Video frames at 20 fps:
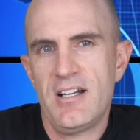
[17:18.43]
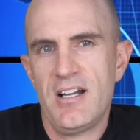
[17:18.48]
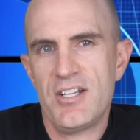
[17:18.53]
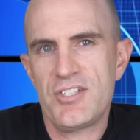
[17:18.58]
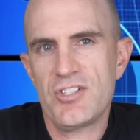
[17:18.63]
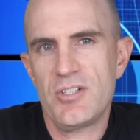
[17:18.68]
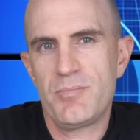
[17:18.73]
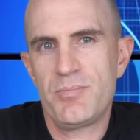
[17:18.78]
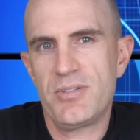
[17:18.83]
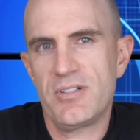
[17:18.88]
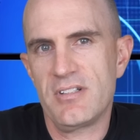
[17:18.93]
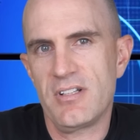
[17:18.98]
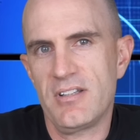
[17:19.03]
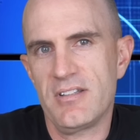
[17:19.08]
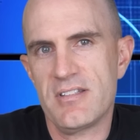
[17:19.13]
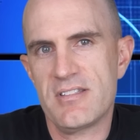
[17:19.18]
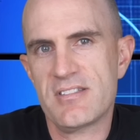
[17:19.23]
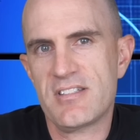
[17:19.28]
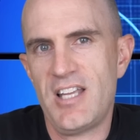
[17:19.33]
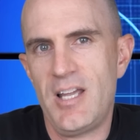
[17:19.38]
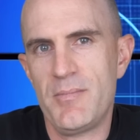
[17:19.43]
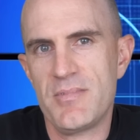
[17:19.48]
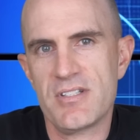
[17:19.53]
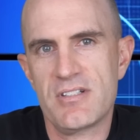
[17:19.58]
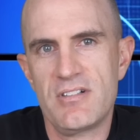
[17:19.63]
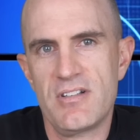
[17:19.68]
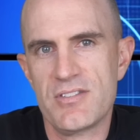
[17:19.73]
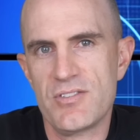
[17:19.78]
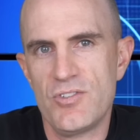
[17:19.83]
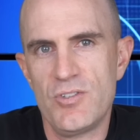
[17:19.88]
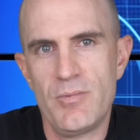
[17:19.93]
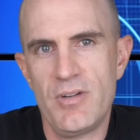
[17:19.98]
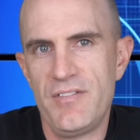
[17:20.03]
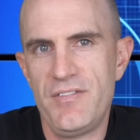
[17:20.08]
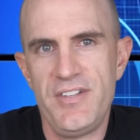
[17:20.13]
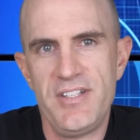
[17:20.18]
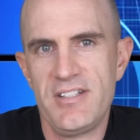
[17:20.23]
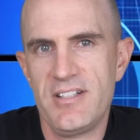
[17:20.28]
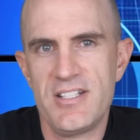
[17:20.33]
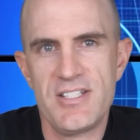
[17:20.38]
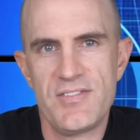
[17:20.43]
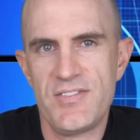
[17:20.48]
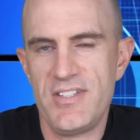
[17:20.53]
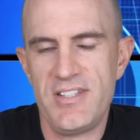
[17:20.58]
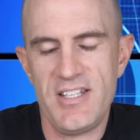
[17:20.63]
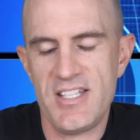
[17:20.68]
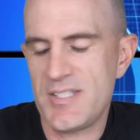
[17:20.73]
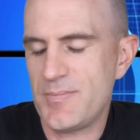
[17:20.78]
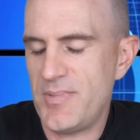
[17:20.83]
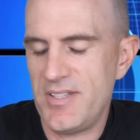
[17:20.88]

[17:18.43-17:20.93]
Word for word: I should put little disclaimers across all my videos for this,